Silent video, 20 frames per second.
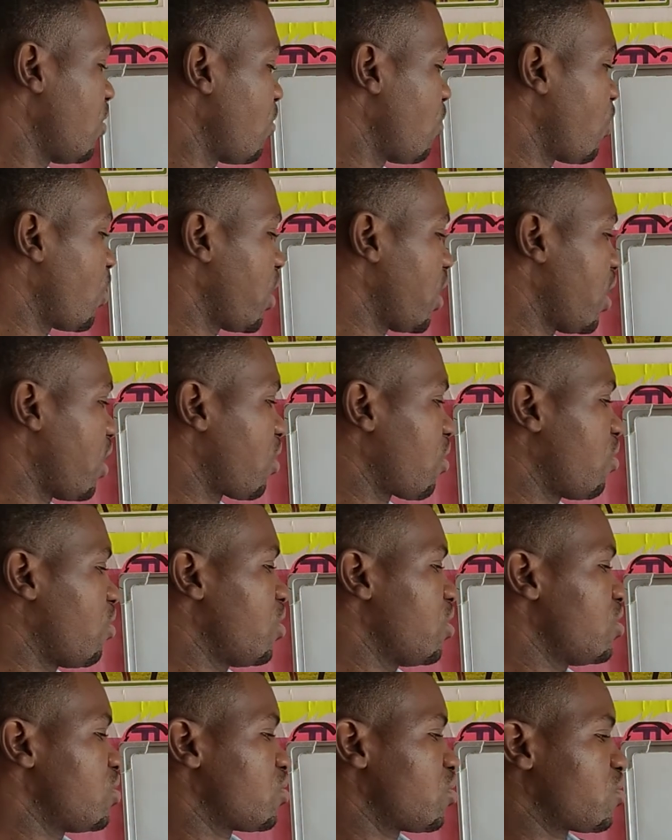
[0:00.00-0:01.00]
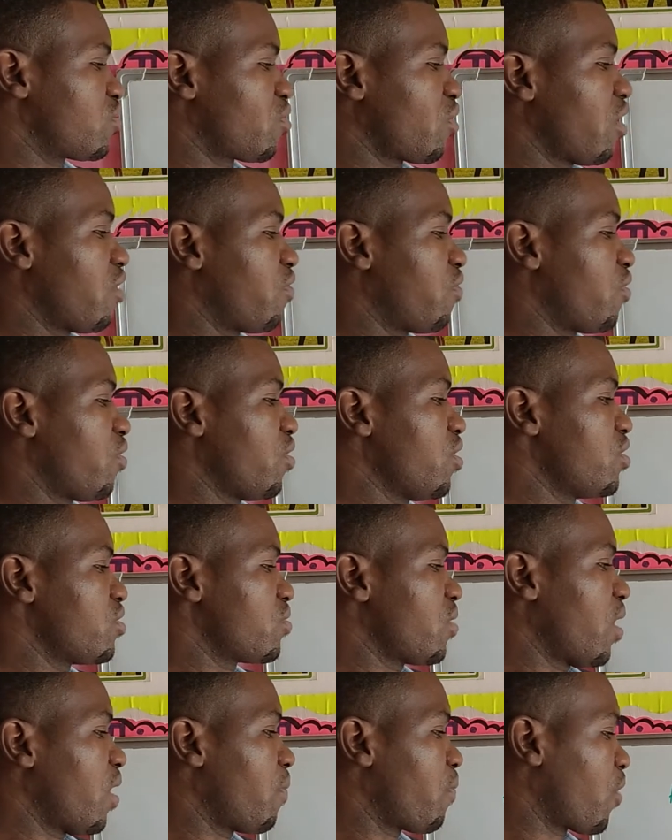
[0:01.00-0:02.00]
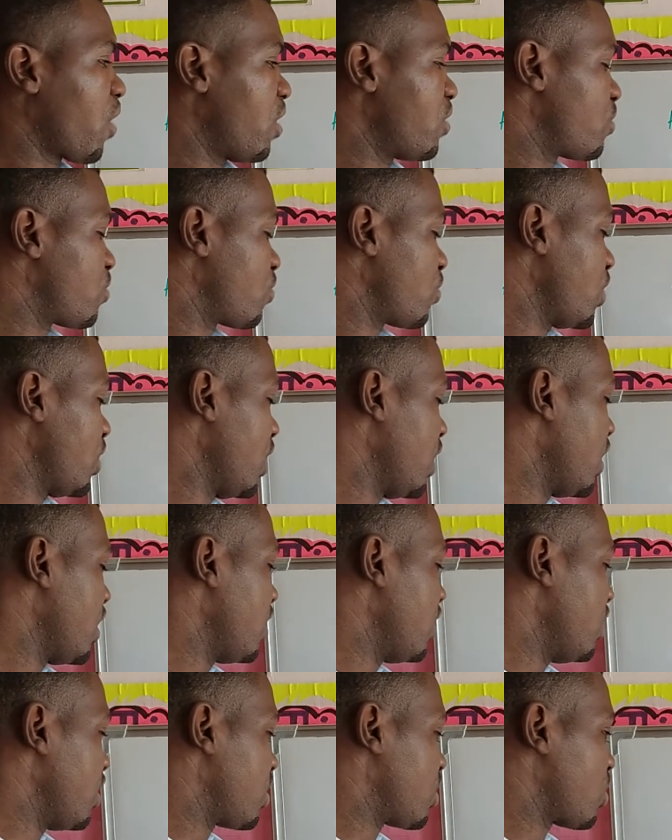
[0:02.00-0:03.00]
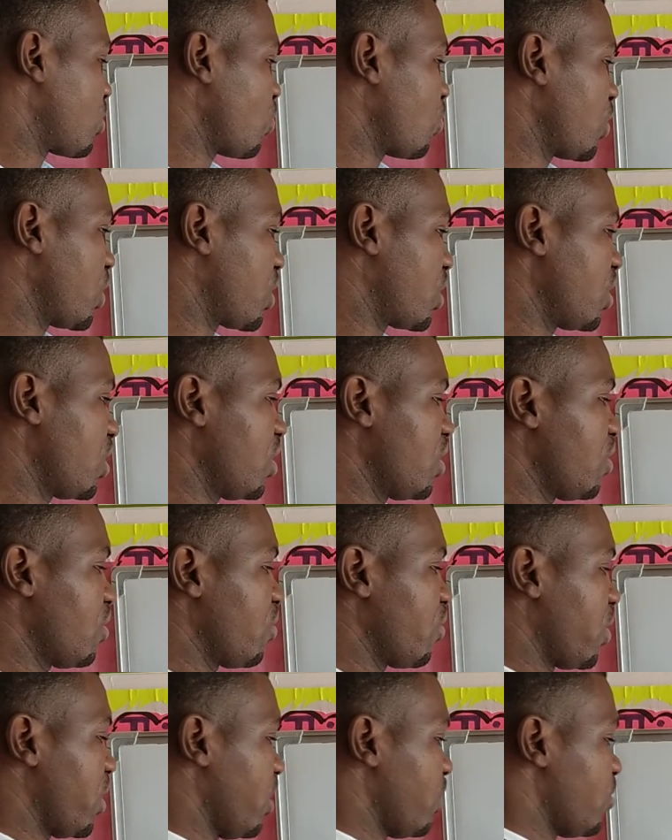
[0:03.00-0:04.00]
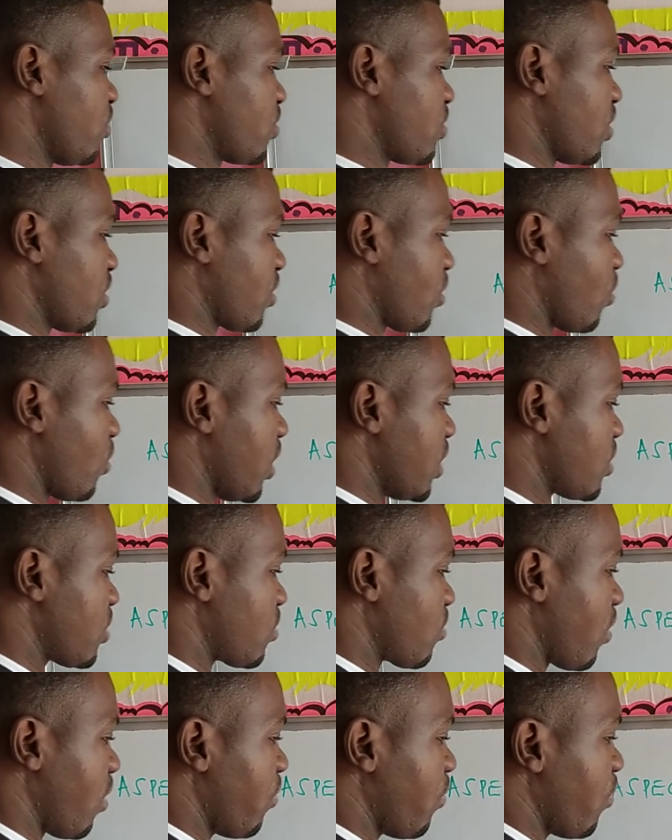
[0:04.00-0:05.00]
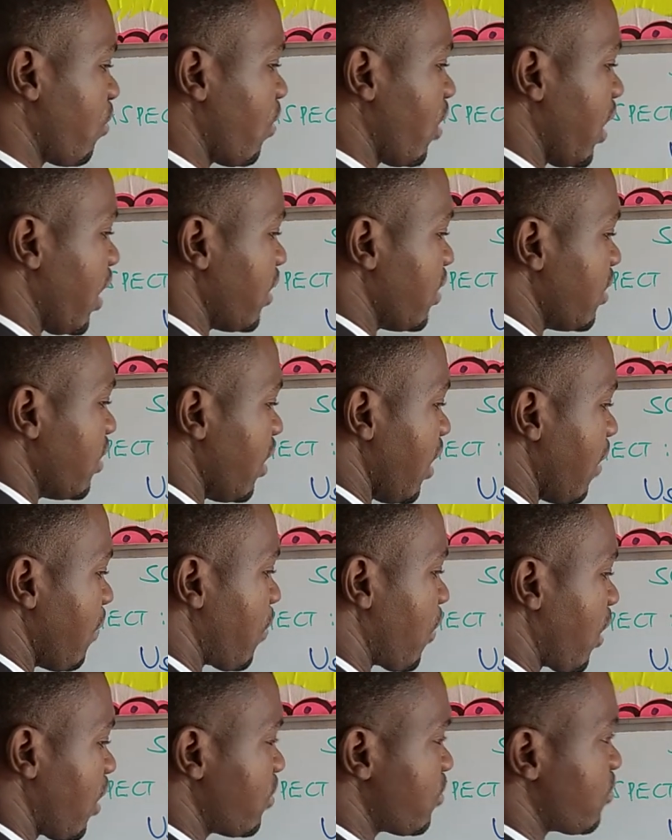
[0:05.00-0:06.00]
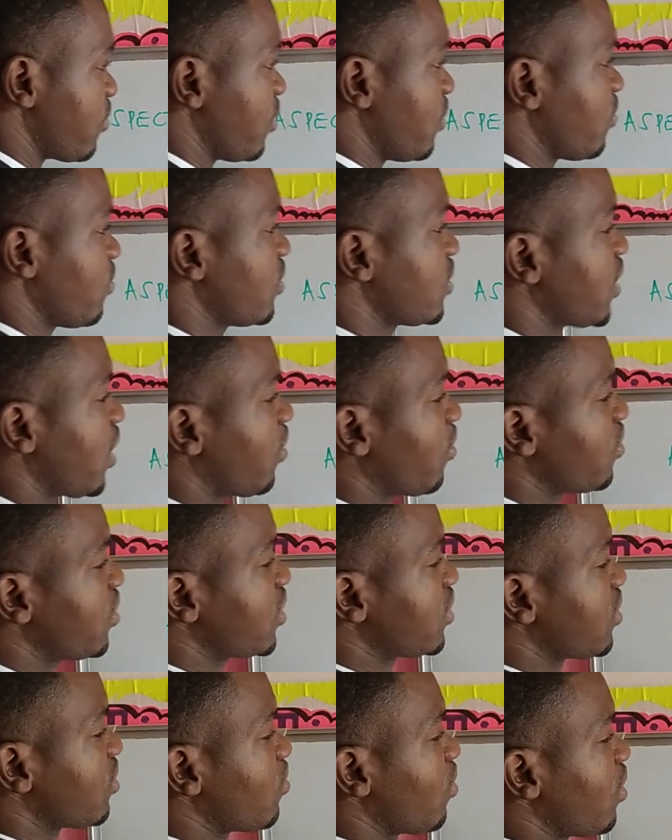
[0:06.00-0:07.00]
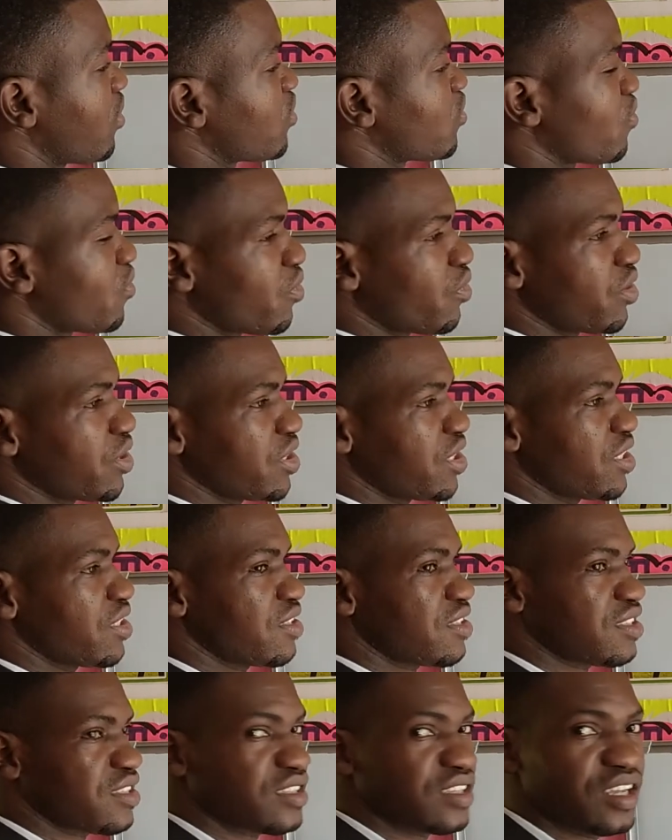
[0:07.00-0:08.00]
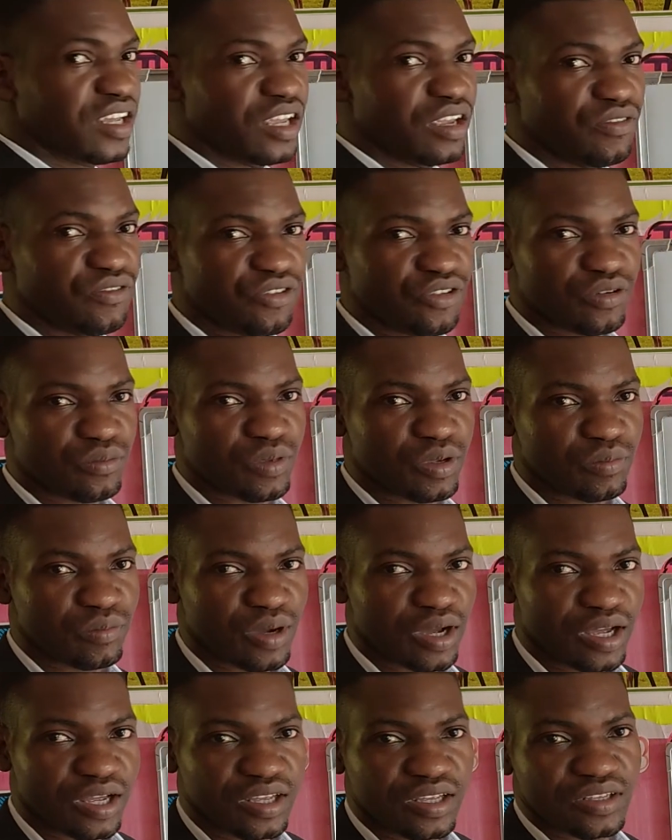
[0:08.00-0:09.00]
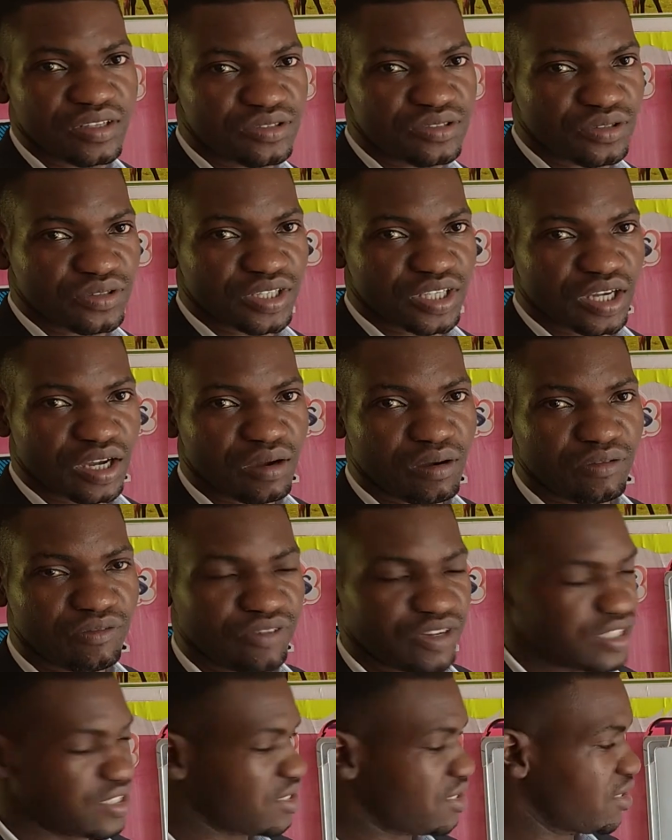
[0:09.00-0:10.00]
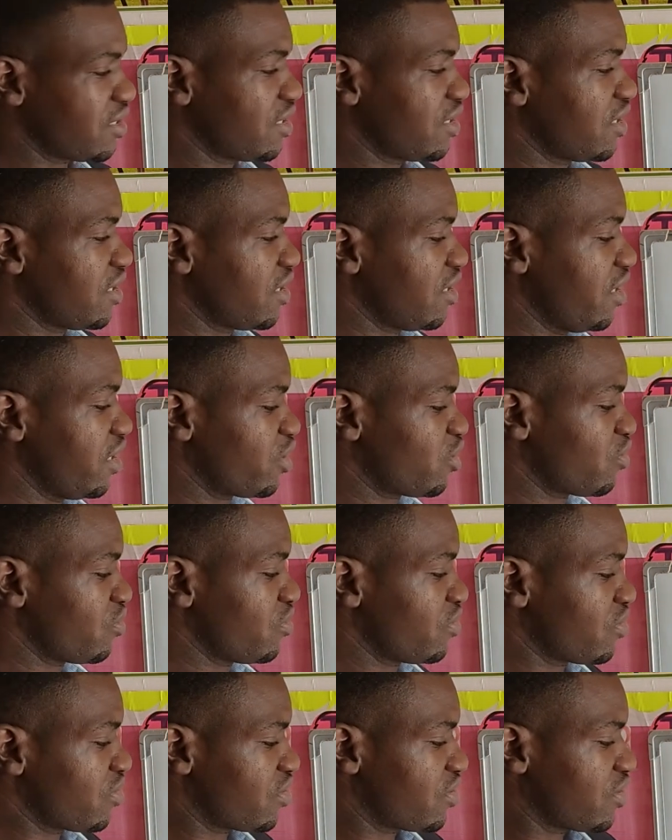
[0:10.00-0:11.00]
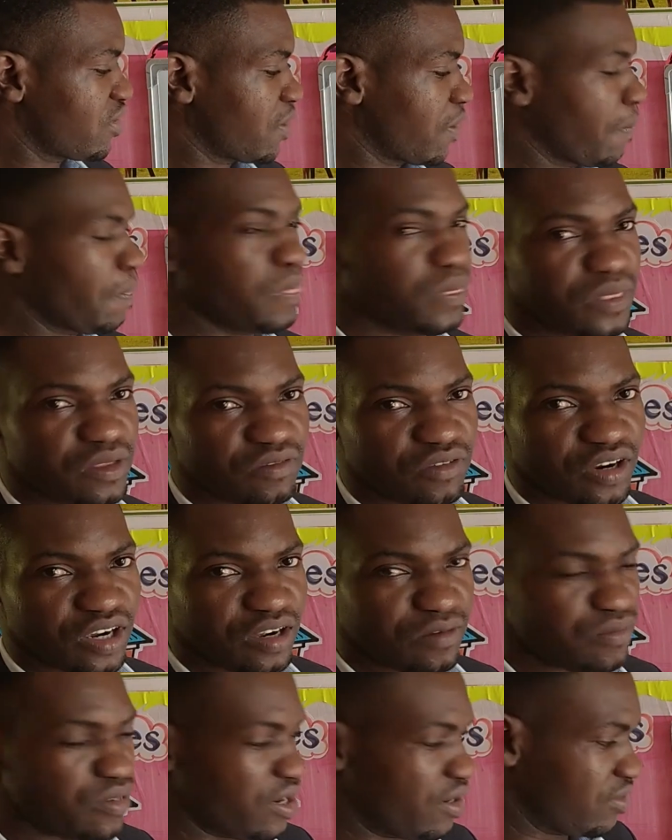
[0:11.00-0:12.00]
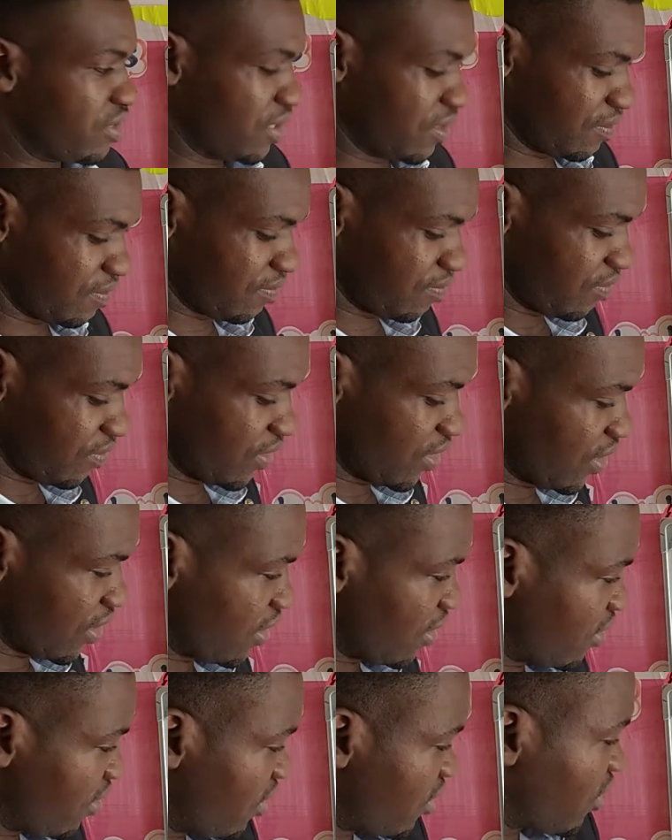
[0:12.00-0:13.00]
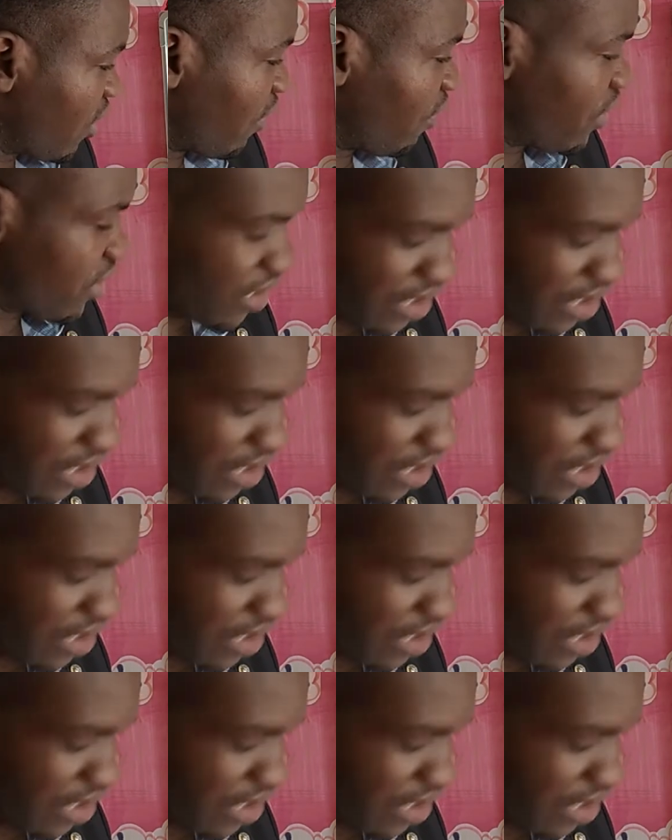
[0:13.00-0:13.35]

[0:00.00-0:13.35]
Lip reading: We are going to travel up country next week. We are using the words travel and then up country, which are connected to our school holidays, if you remember, during our first lessons in the vocabulary. Let's have the